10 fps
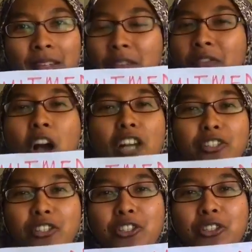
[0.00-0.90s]
You've
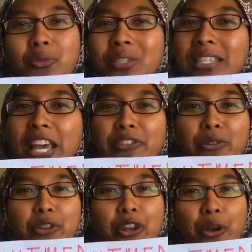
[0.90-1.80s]
got to choose yes
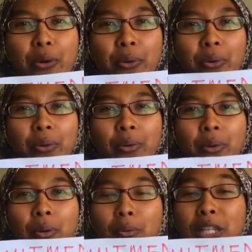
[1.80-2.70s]
or no.
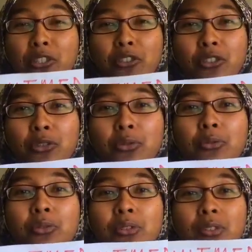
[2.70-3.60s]
When you
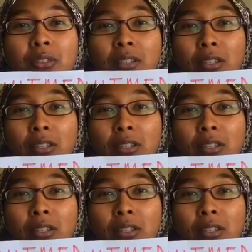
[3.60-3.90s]
choose